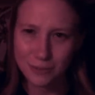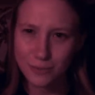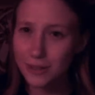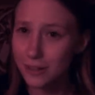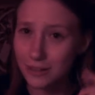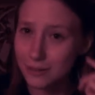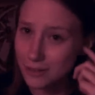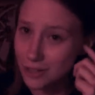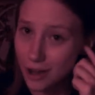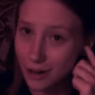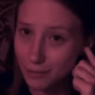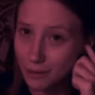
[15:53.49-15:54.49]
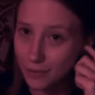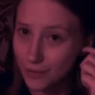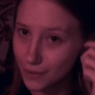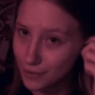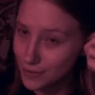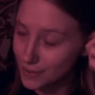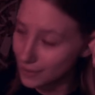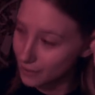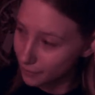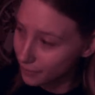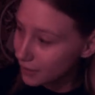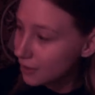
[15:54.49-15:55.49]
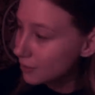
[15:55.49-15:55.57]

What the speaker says: We're not going to talk about those, though,